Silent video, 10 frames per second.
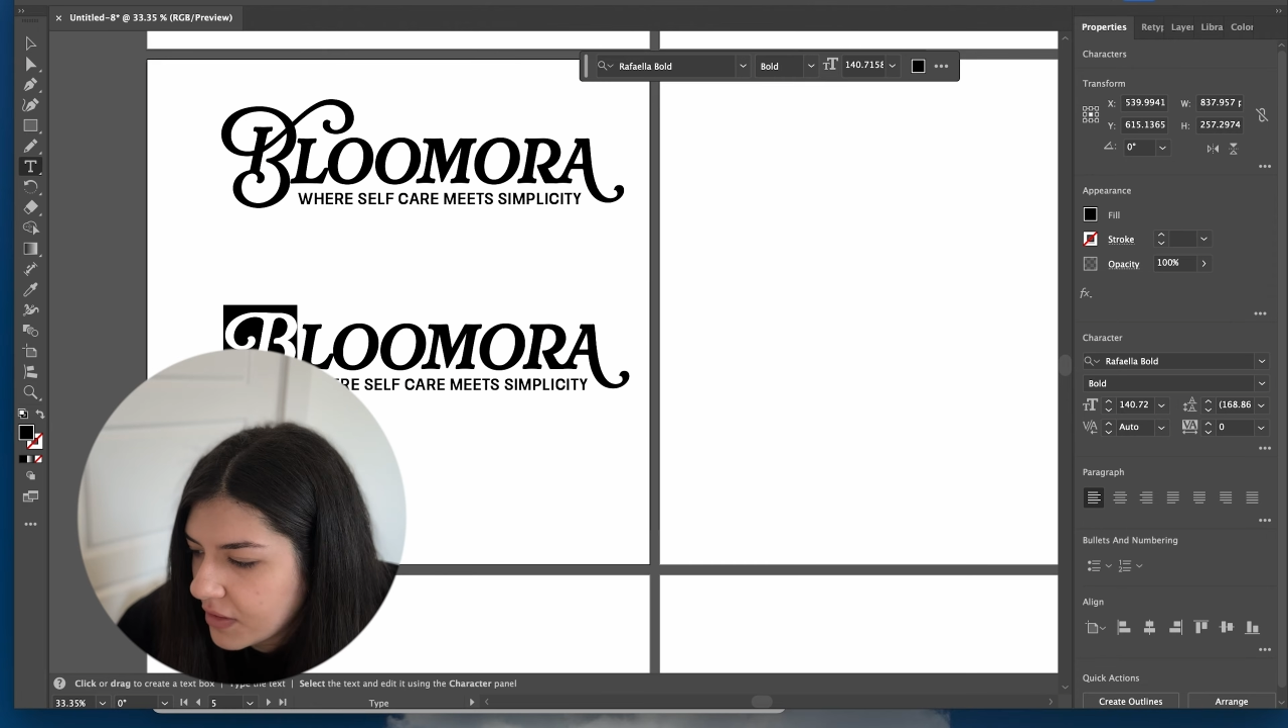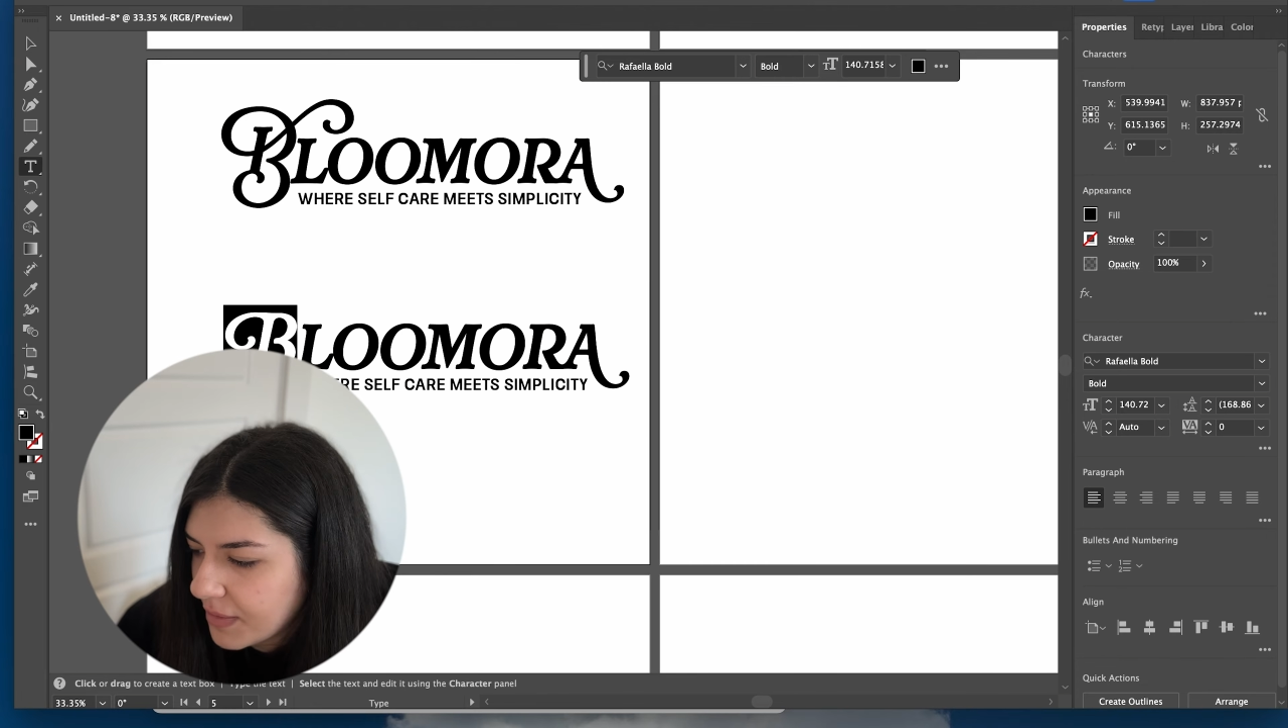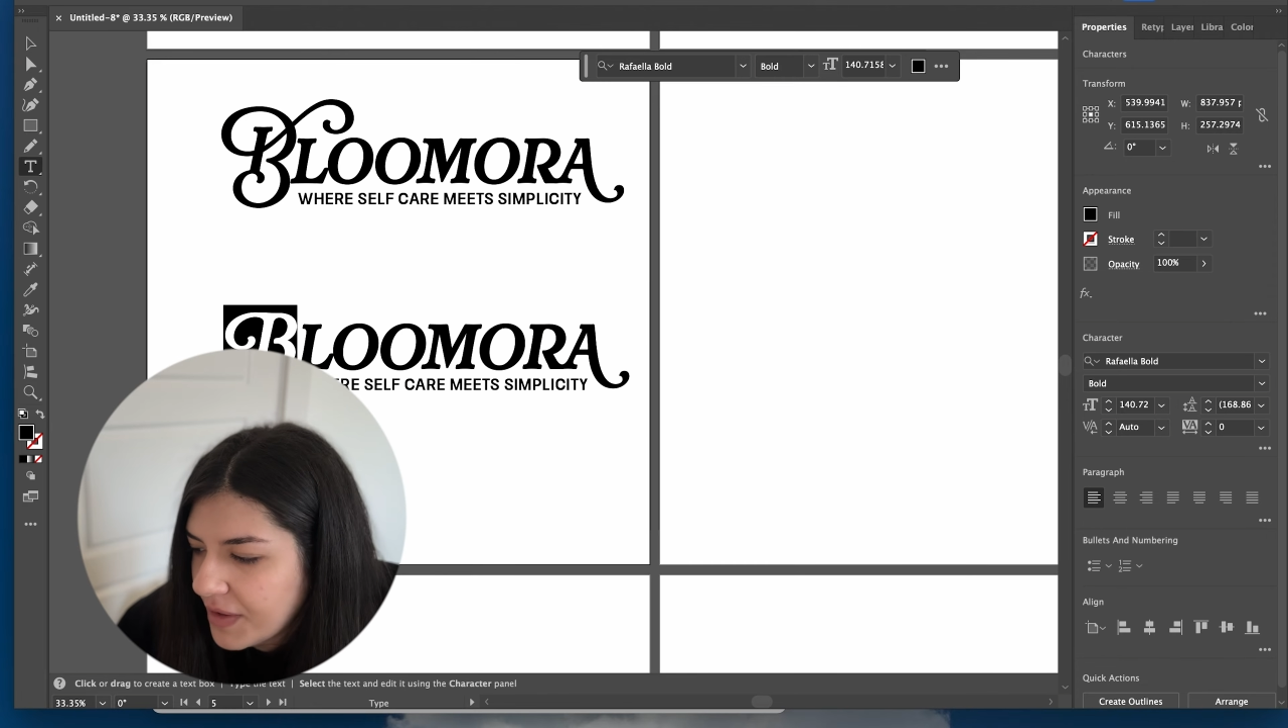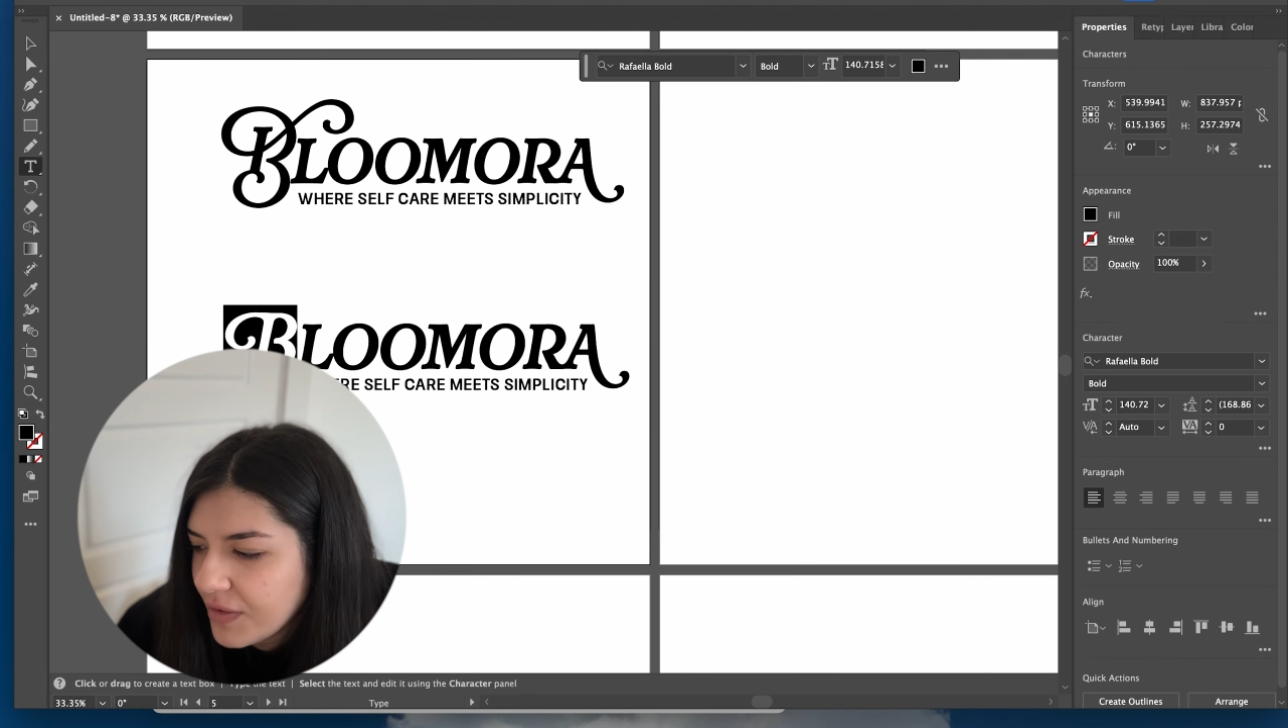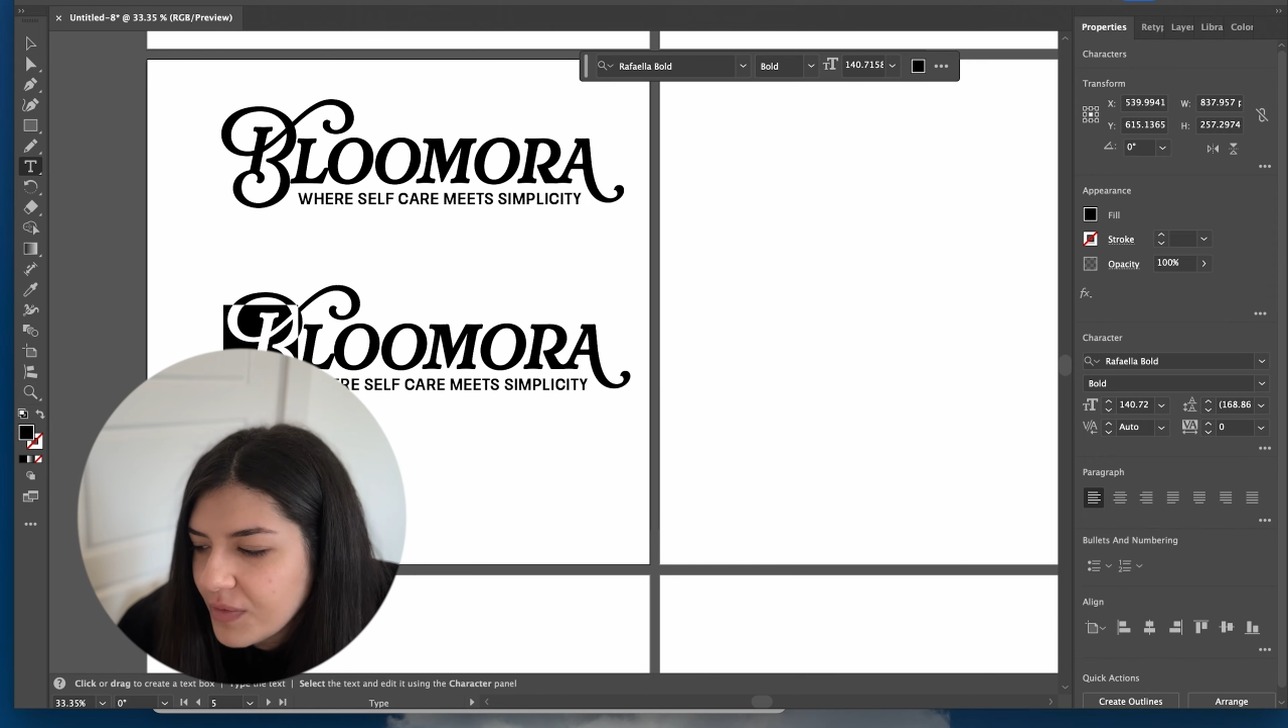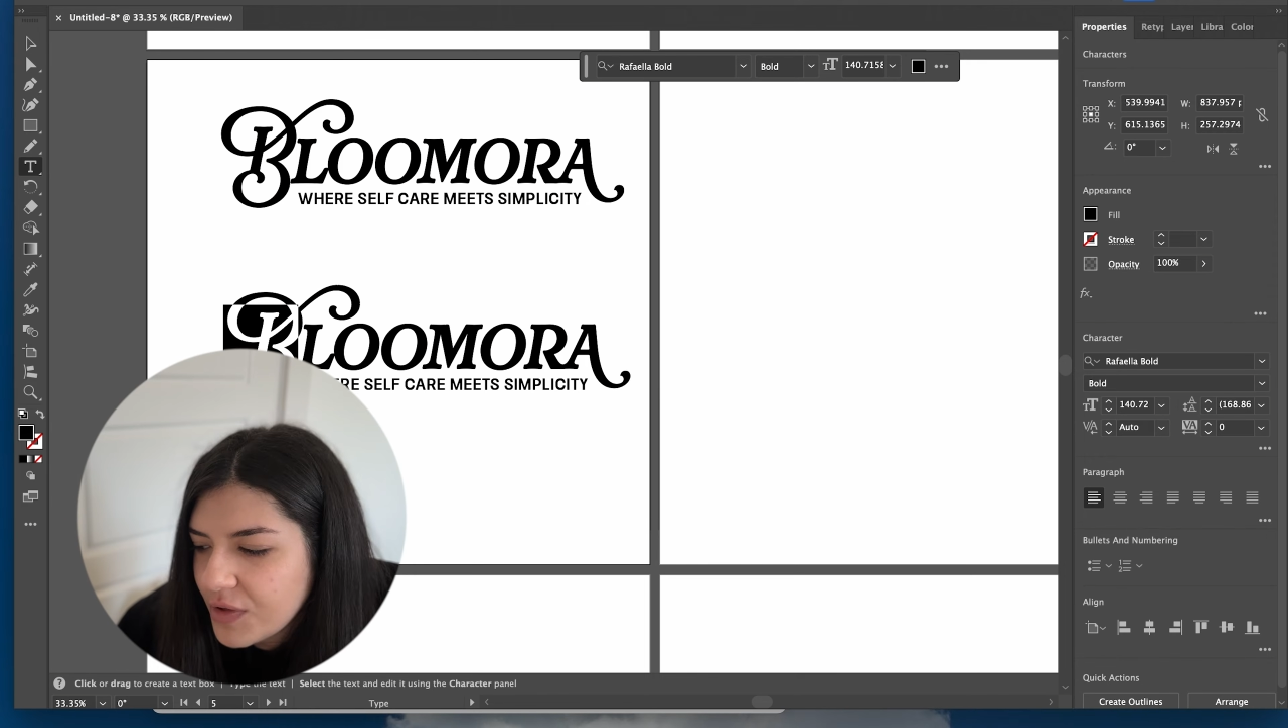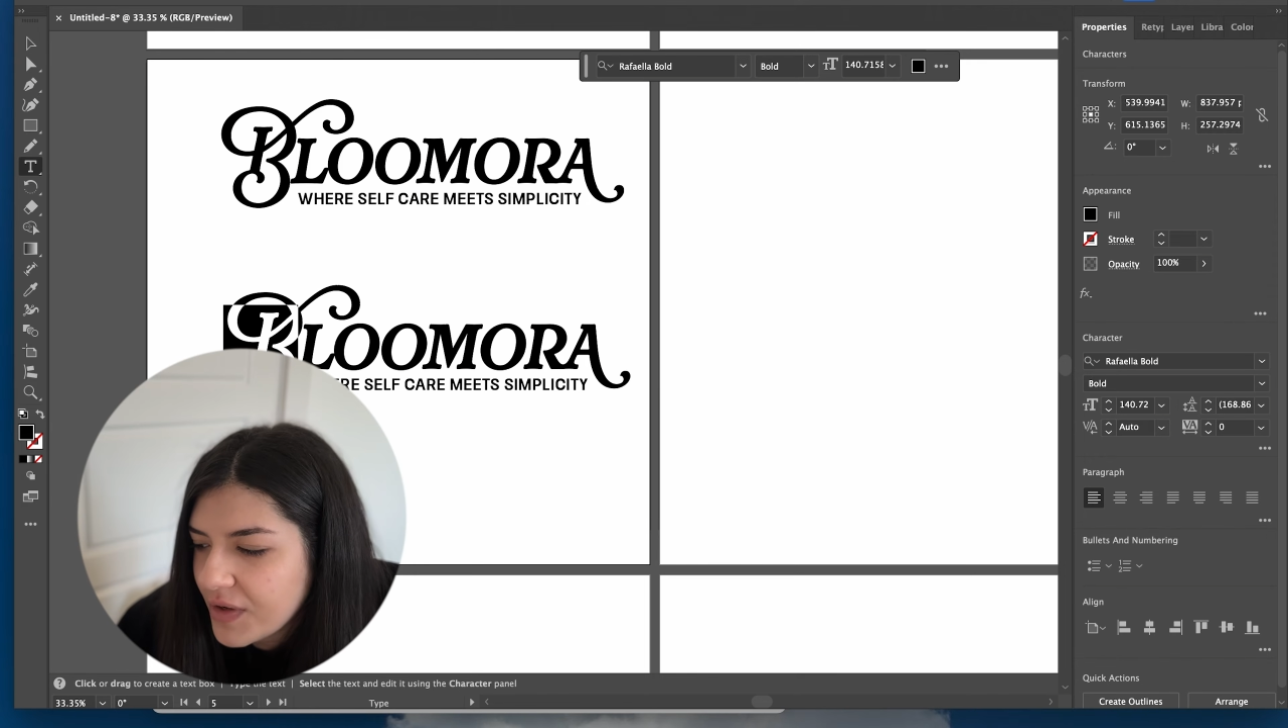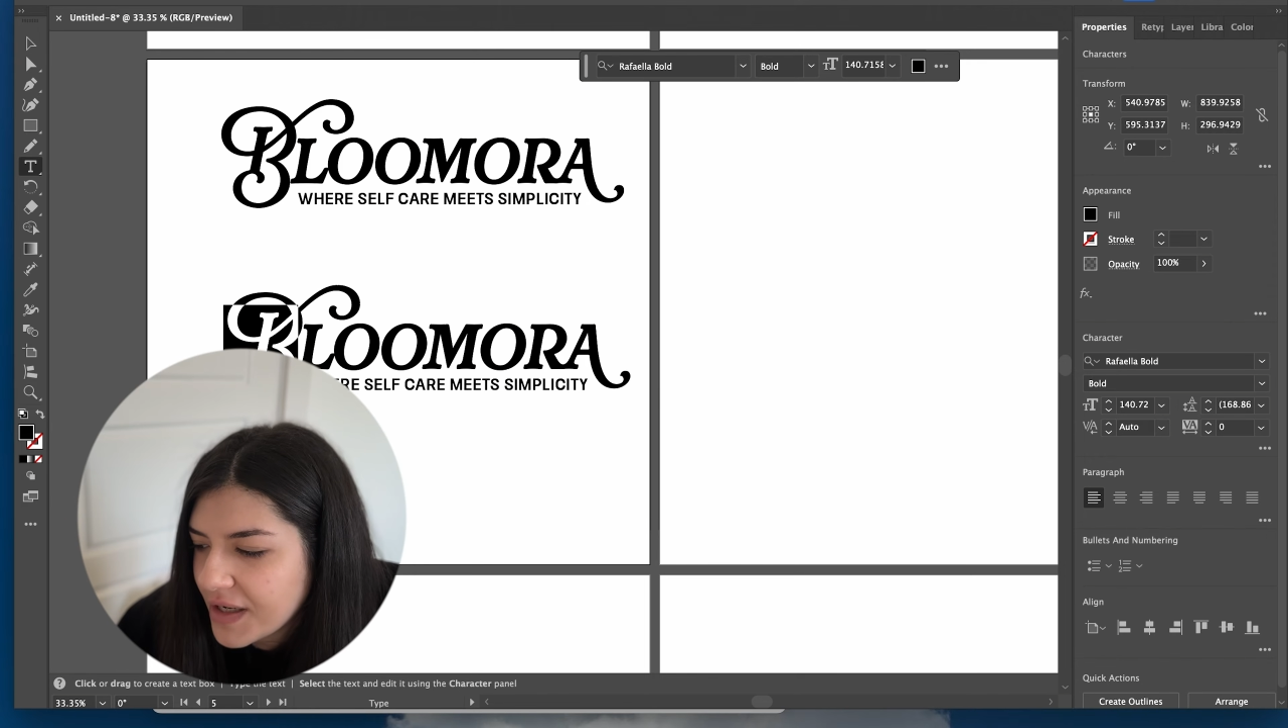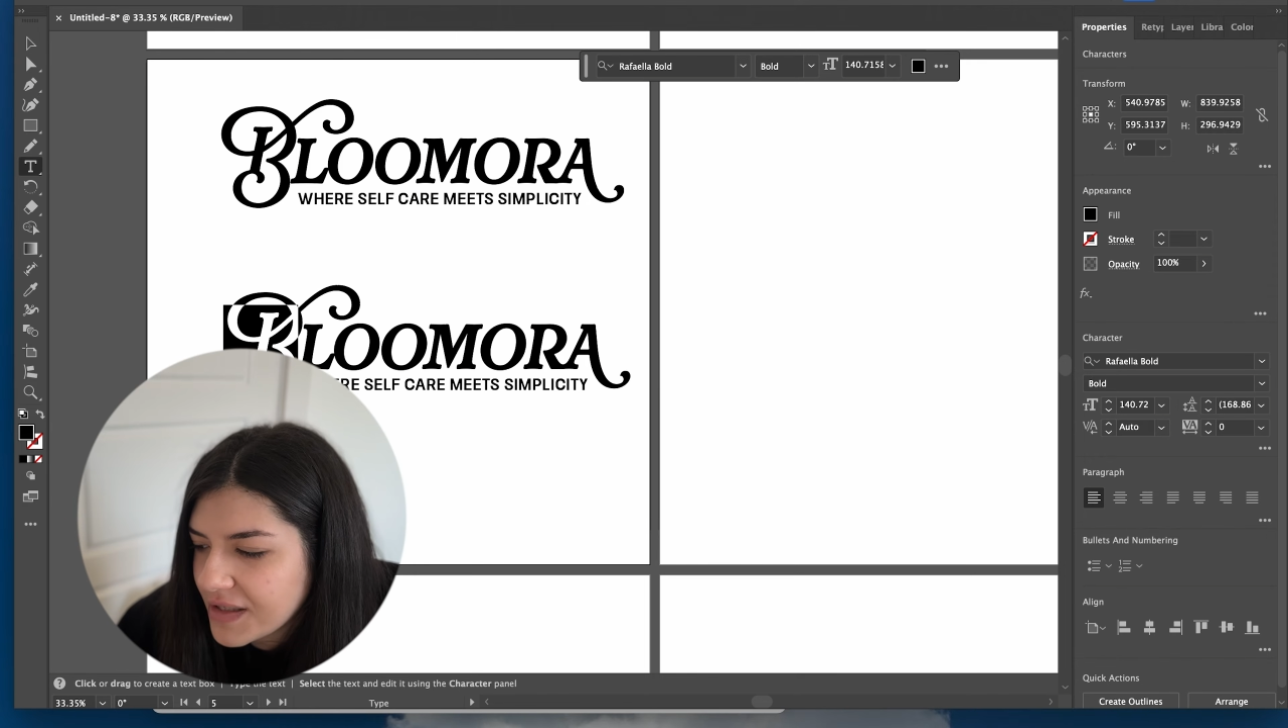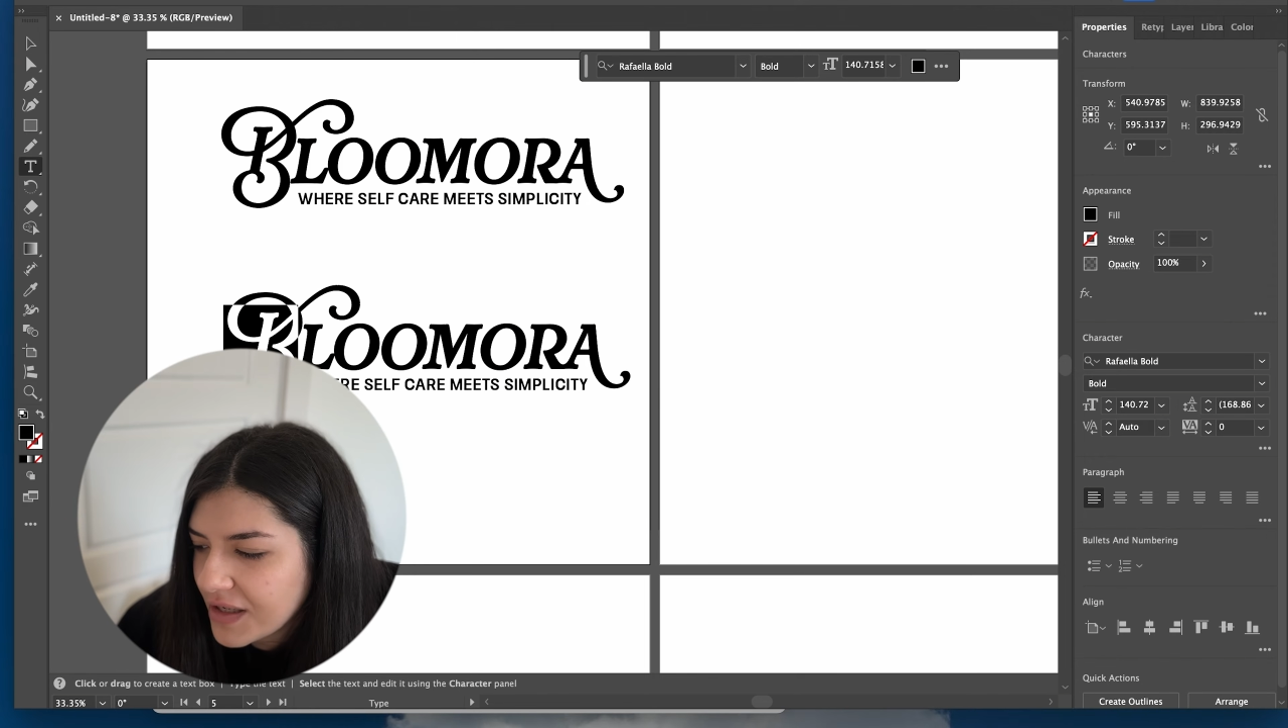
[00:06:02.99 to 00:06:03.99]
Let me know what you
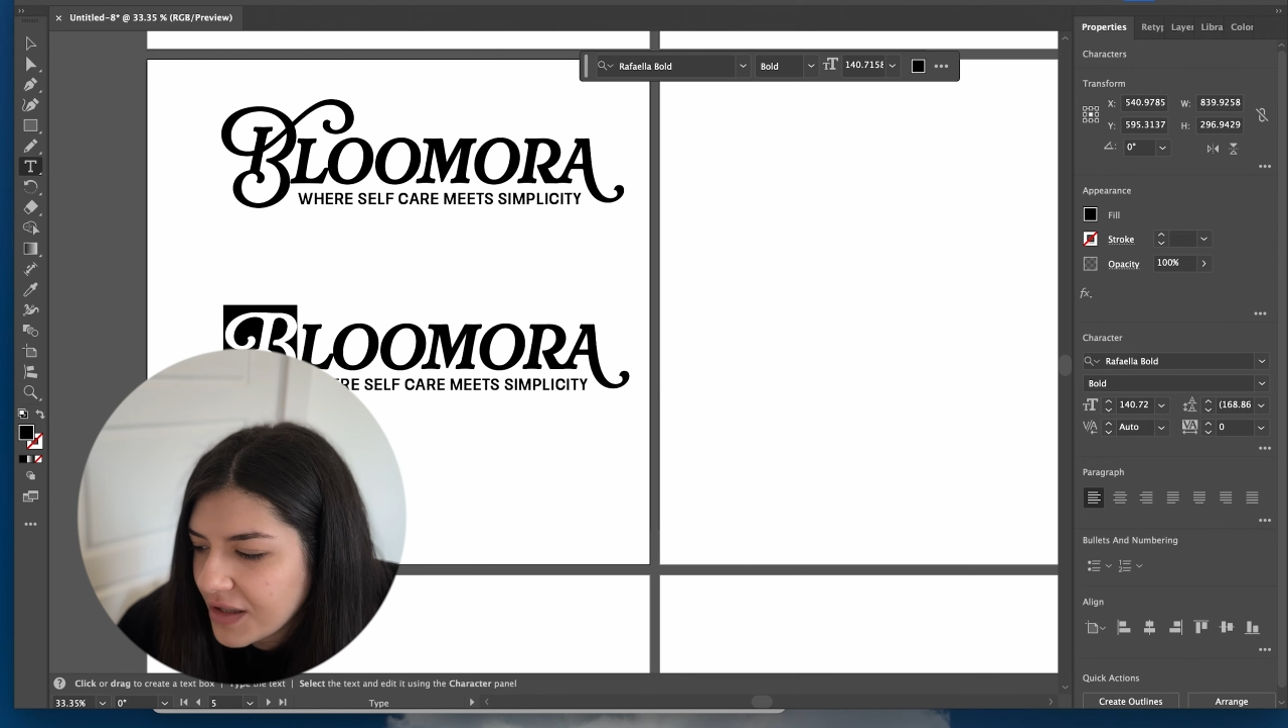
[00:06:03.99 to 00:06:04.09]
guys think.